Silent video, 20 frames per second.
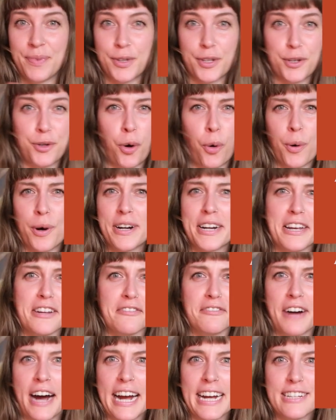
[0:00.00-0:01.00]
court
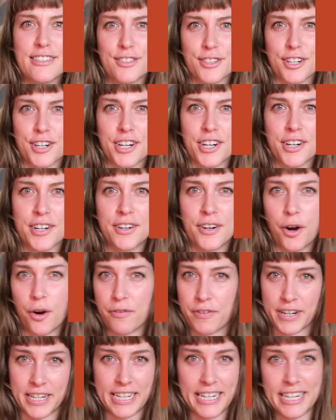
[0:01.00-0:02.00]
advisor
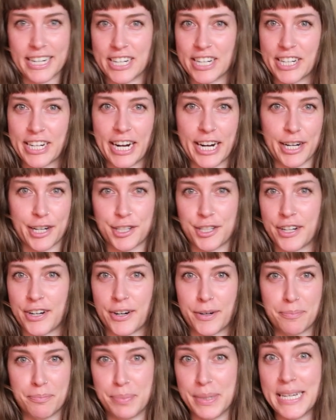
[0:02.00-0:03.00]
over here,
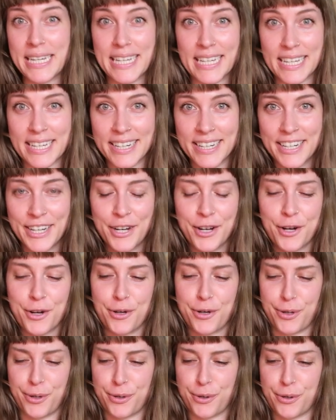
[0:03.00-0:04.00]
character B,
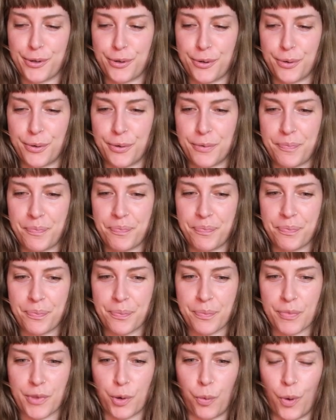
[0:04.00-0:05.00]
who
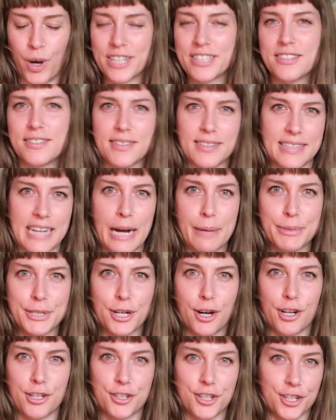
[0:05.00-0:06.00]
wants to
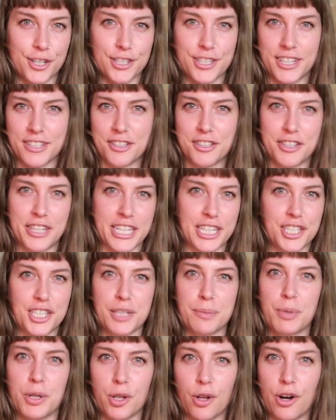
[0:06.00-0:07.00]
sabotage her and doesn't think she
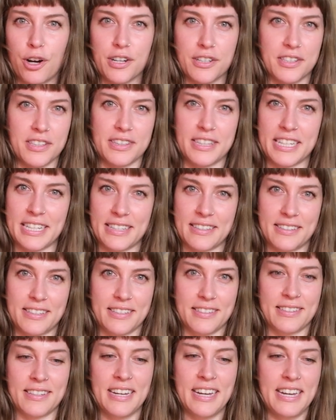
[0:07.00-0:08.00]
belongs and thinks
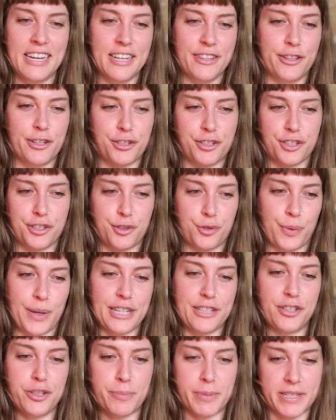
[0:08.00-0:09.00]
there's this
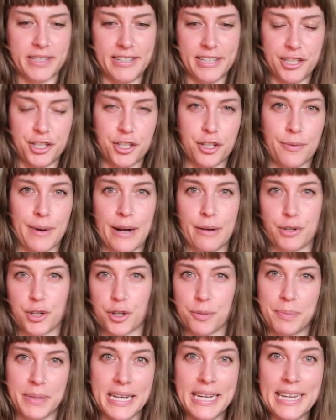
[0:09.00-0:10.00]
great superstition around her
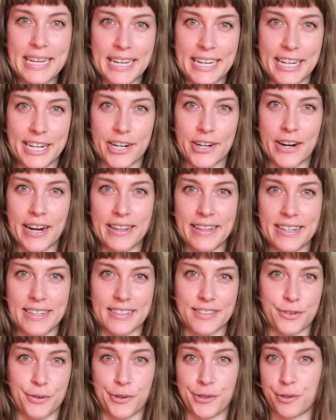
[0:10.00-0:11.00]
being here and that
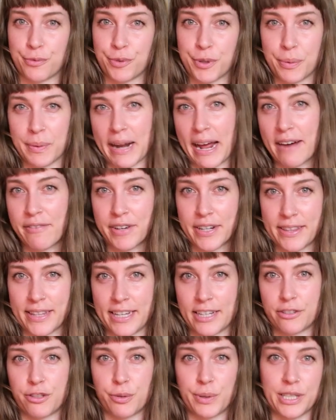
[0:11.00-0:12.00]
it's going to ruin
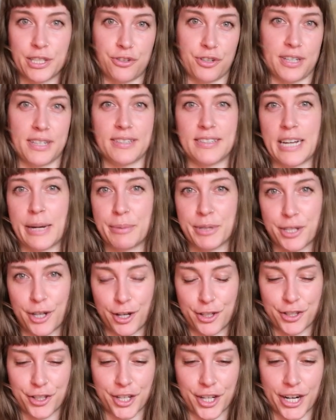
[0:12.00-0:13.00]
everything, so he's trying to
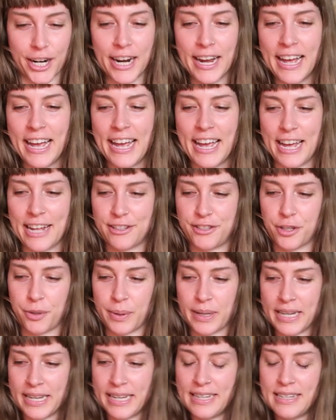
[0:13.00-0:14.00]
sabotage her. And so
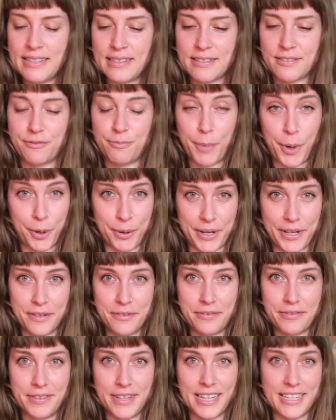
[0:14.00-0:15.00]
his
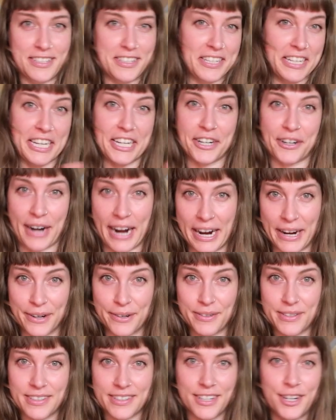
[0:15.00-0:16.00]
motive is to get her
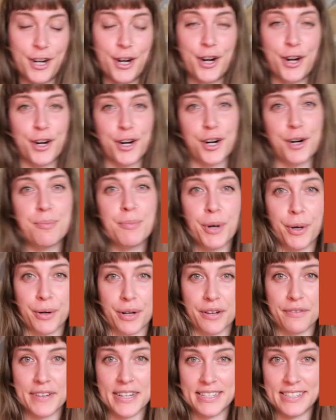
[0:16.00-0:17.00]
out. Her
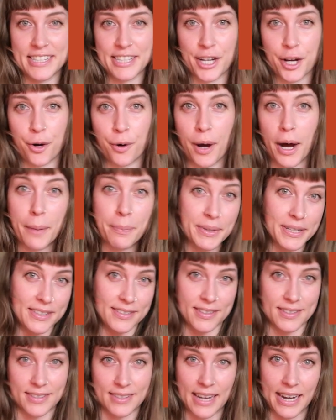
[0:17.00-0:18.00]
motive is to go up into
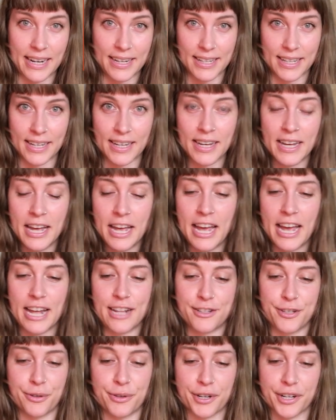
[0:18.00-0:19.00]
society, and
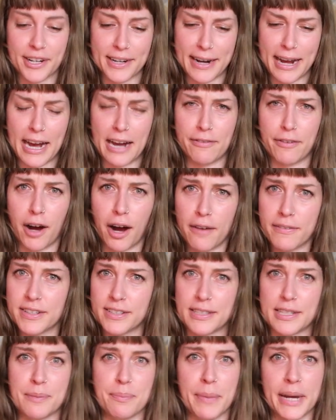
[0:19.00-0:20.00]
so they're going to have
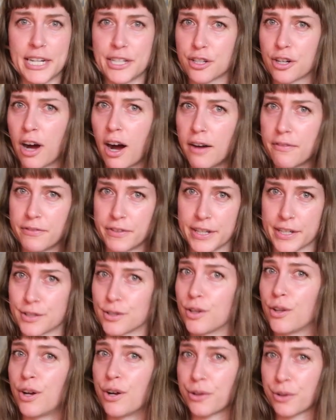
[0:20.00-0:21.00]
obviously major conflicts
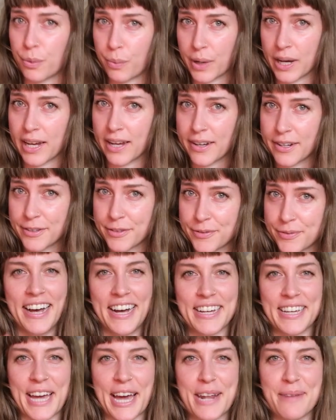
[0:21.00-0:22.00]
along the way.
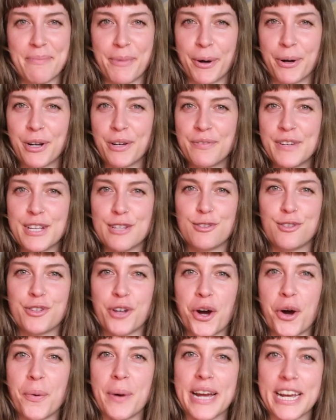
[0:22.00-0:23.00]
Again, motive is
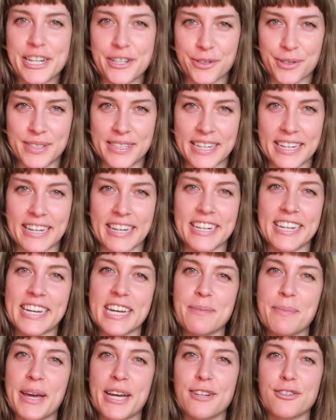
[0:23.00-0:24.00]
so interesting and it
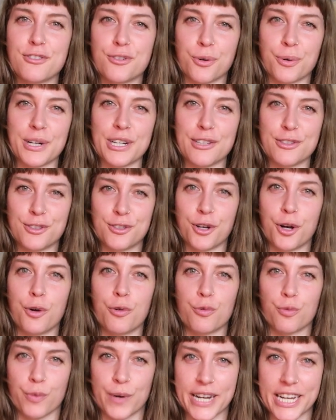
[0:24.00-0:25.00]
can make a story so
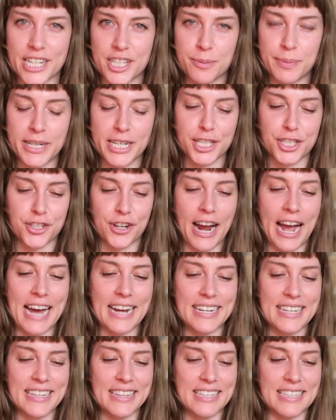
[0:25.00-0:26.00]
rich because you're
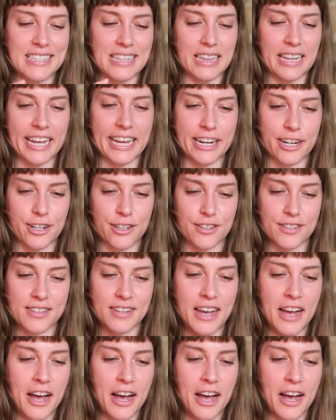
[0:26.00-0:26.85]
adding these layers